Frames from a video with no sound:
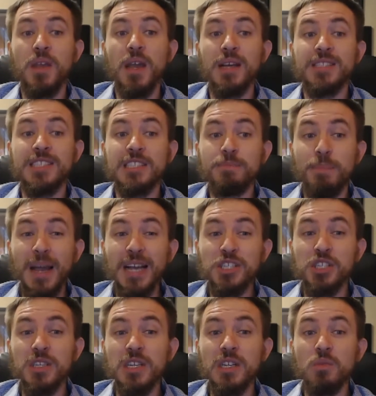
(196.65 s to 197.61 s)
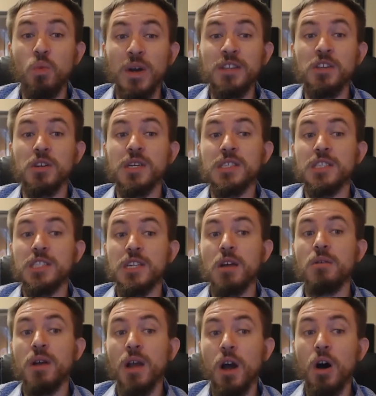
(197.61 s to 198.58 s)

especially when you're considering